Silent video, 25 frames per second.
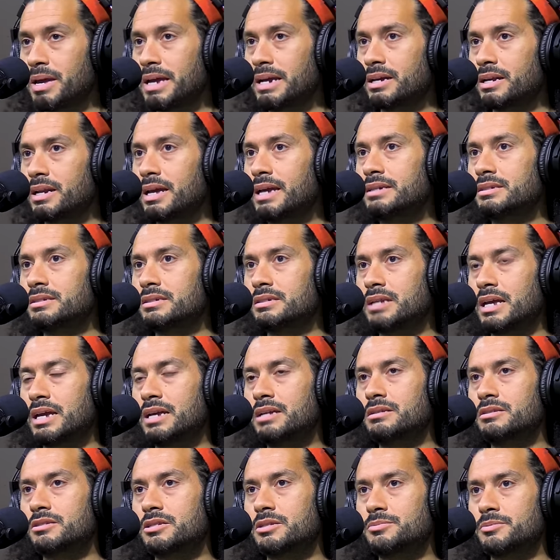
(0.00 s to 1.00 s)
make it a
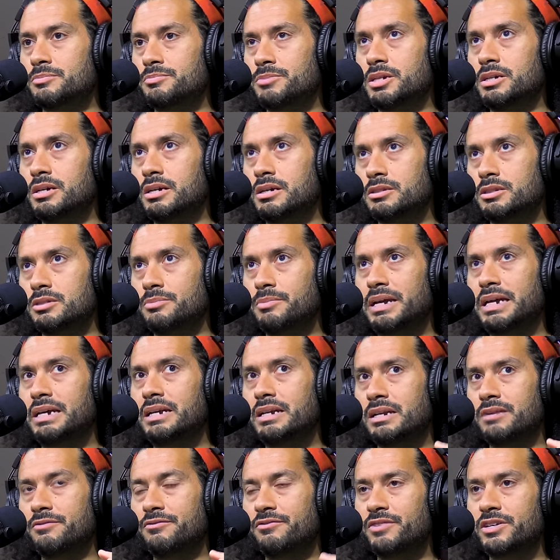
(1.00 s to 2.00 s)
state to, uh, to make
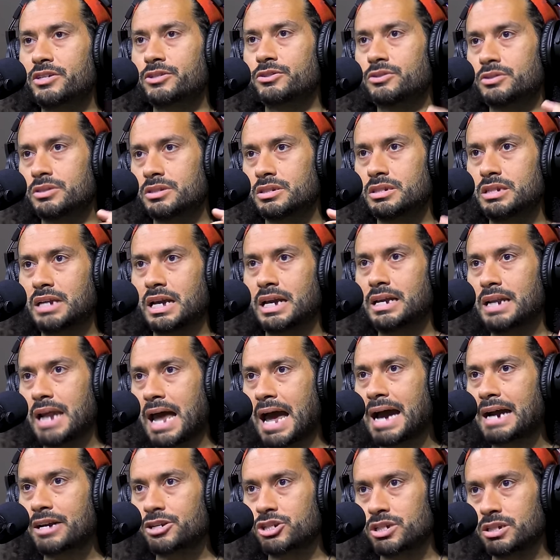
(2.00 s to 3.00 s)
it an official state
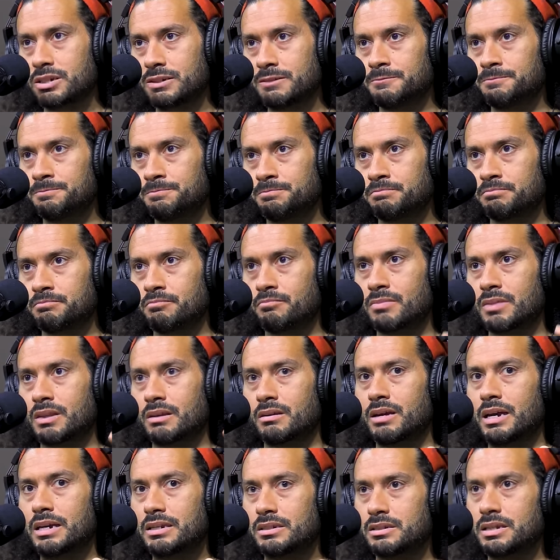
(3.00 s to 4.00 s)
action?
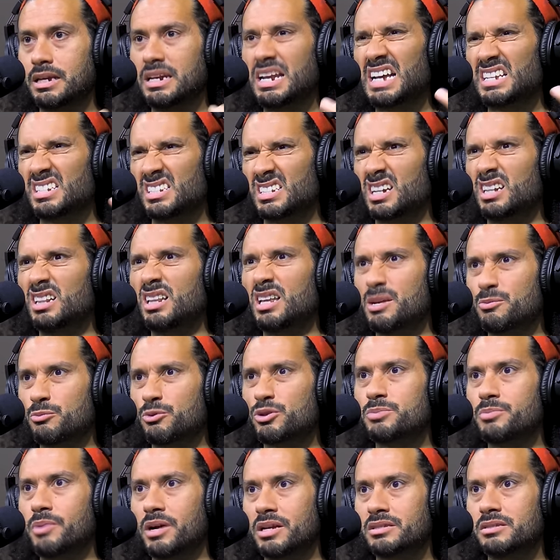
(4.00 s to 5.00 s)
a state has to claim
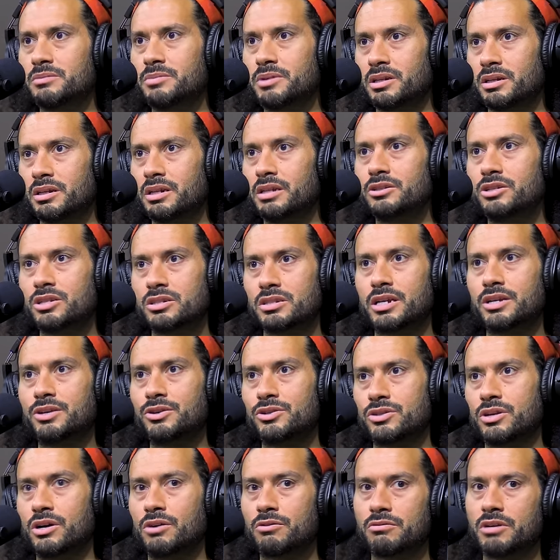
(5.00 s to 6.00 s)
responsibility, just okay. like
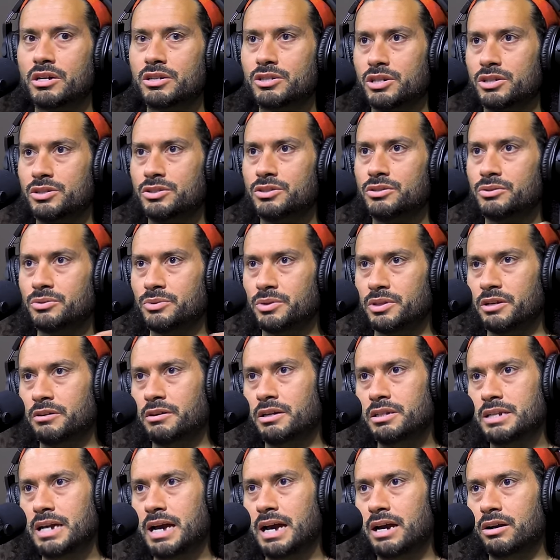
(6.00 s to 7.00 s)
you saw Russia do with
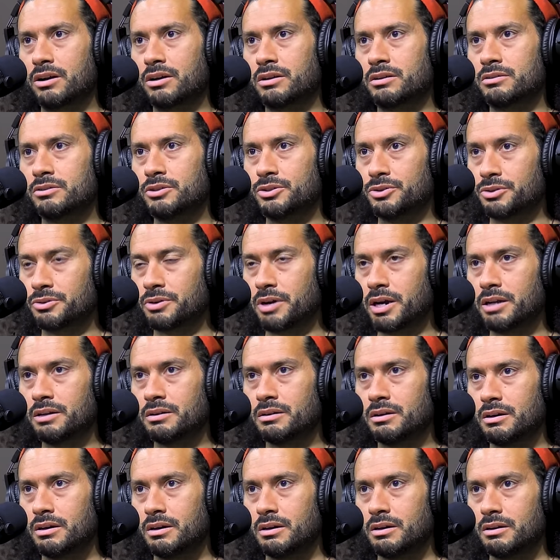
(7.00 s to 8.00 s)
their attack on
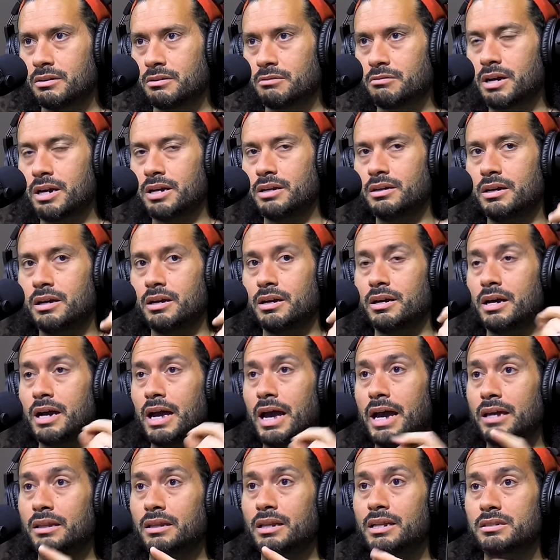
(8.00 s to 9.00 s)
Ukraine, right?
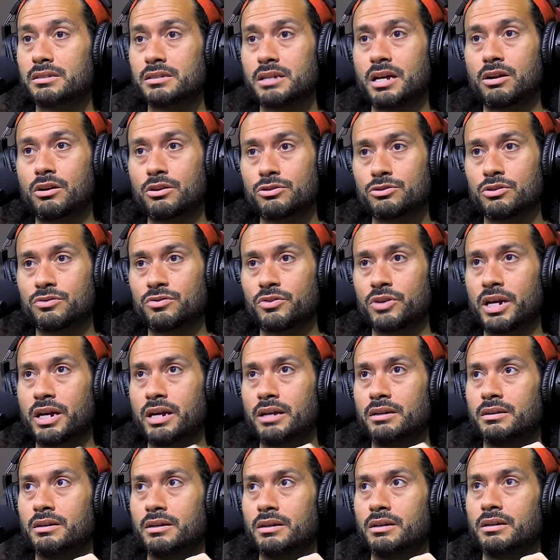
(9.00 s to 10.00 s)
And let's not also
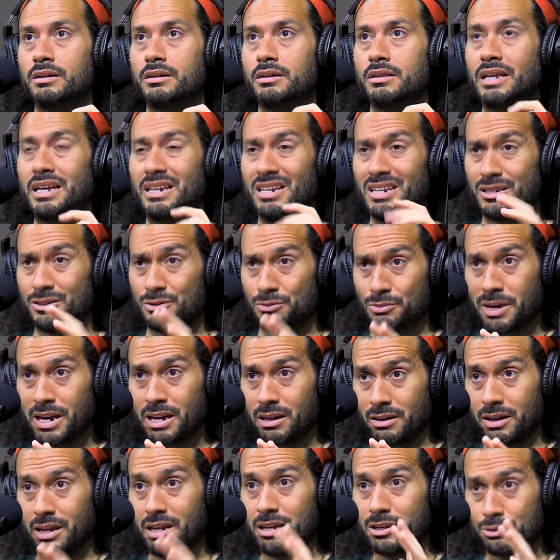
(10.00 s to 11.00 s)
forget that
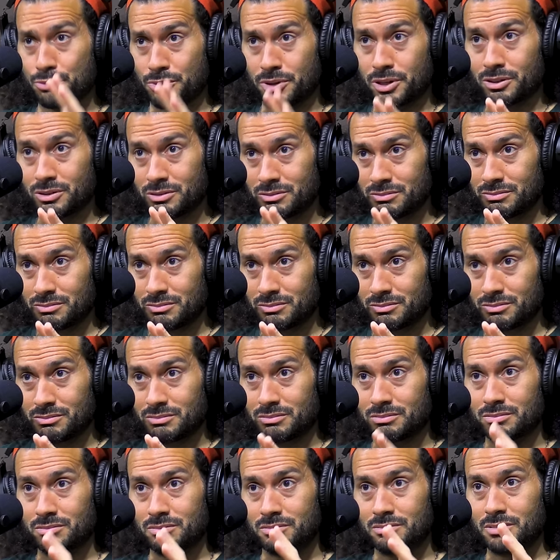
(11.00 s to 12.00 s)
Israel, Israel
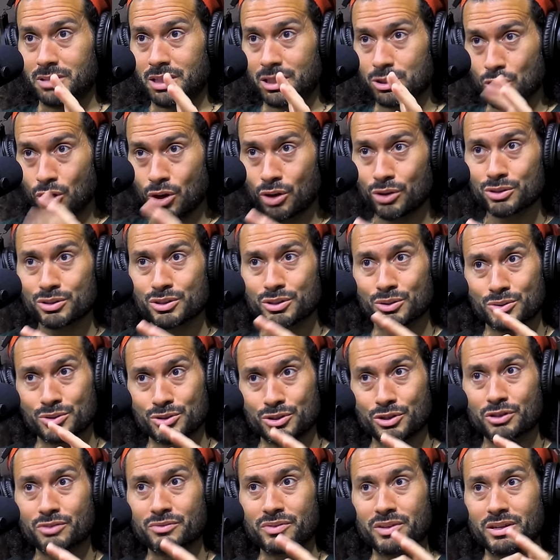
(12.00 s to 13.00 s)
is also
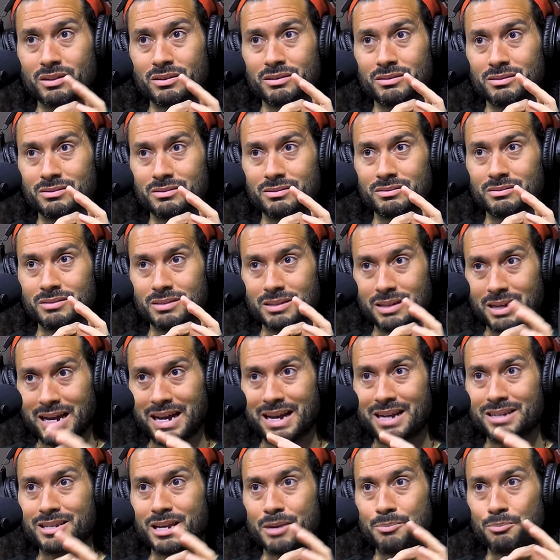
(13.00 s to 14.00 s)
serving
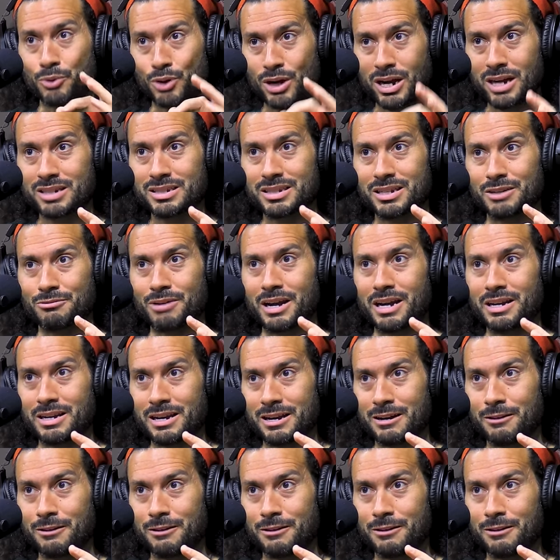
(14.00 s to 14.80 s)
as a proxy right